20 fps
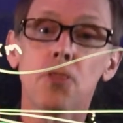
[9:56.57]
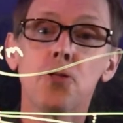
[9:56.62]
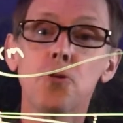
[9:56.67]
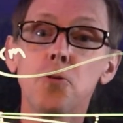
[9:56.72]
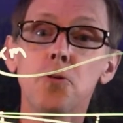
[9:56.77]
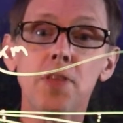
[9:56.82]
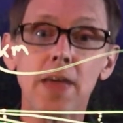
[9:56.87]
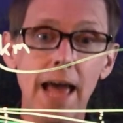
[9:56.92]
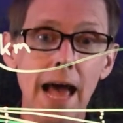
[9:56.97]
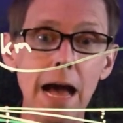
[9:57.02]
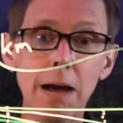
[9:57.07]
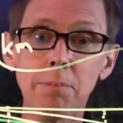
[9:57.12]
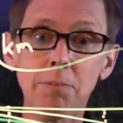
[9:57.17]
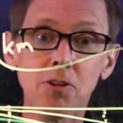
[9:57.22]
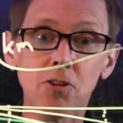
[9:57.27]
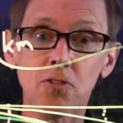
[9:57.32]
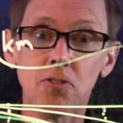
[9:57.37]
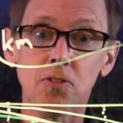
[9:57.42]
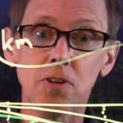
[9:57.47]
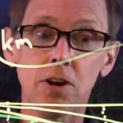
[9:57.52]
through the
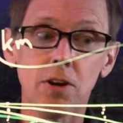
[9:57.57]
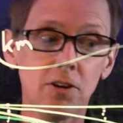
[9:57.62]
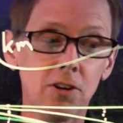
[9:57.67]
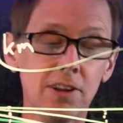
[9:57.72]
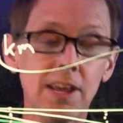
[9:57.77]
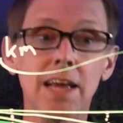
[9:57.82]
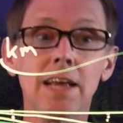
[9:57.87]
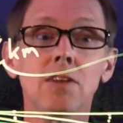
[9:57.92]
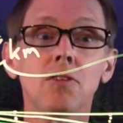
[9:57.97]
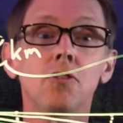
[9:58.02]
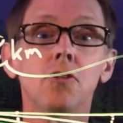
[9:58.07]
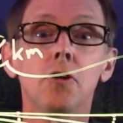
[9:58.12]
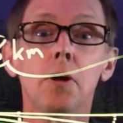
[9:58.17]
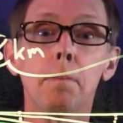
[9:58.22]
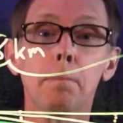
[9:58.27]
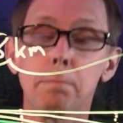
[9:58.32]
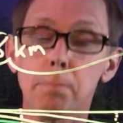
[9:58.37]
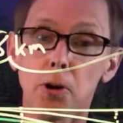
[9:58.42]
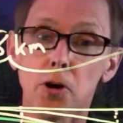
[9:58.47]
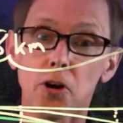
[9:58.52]
atmosphere tends to
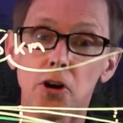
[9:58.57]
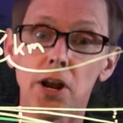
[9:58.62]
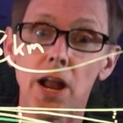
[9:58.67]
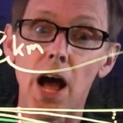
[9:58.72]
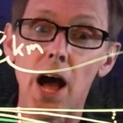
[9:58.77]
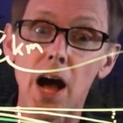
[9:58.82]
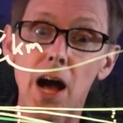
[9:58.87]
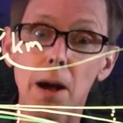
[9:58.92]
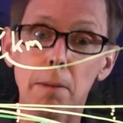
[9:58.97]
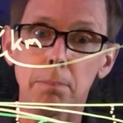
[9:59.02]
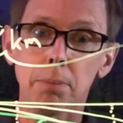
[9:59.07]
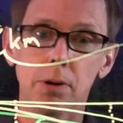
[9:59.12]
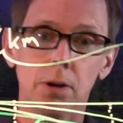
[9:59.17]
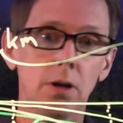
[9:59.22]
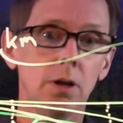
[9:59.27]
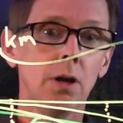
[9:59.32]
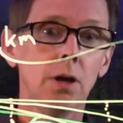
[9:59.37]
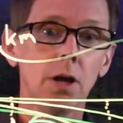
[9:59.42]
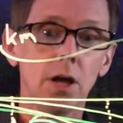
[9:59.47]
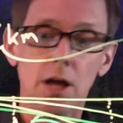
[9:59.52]
burn up.
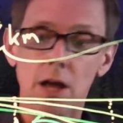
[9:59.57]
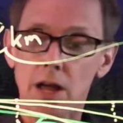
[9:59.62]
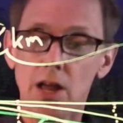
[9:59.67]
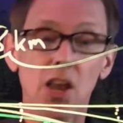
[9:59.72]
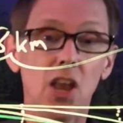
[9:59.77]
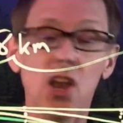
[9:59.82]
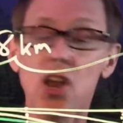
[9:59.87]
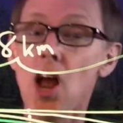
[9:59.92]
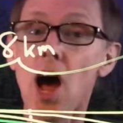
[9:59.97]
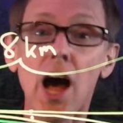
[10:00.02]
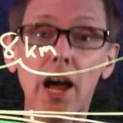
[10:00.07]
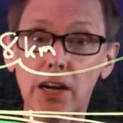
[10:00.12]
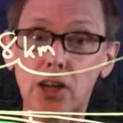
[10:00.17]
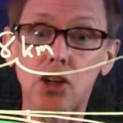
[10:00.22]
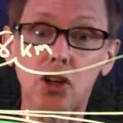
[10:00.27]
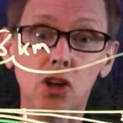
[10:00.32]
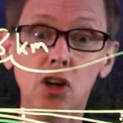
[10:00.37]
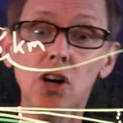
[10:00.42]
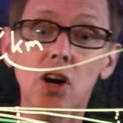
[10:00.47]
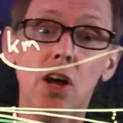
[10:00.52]
Not
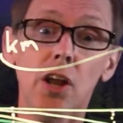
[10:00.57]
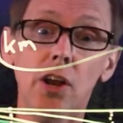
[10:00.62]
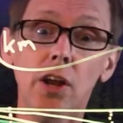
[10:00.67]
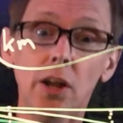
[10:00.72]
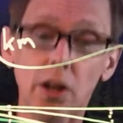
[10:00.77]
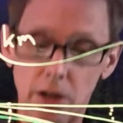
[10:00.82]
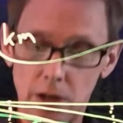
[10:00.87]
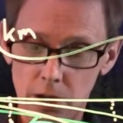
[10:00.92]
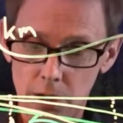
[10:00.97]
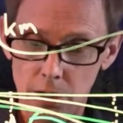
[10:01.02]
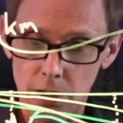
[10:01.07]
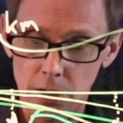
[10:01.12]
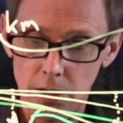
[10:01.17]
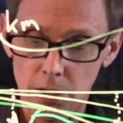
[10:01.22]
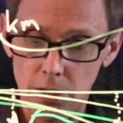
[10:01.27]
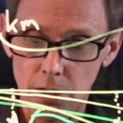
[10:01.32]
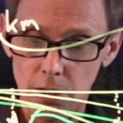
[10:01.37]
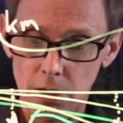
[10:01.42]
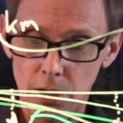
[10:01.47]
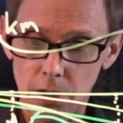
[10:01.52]
good.
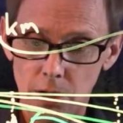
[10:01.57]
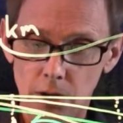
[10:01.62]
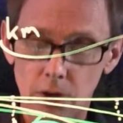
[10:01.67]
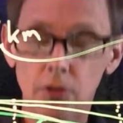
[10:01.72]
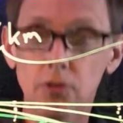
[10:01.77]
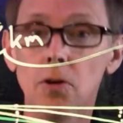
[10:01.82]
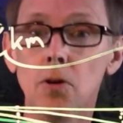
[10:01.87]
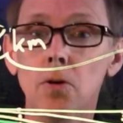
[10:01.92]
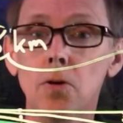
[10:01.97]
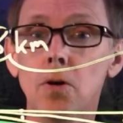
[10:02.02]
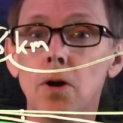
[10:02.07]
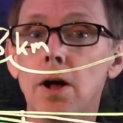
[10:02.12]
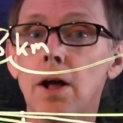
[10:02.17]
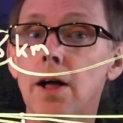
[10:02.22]
So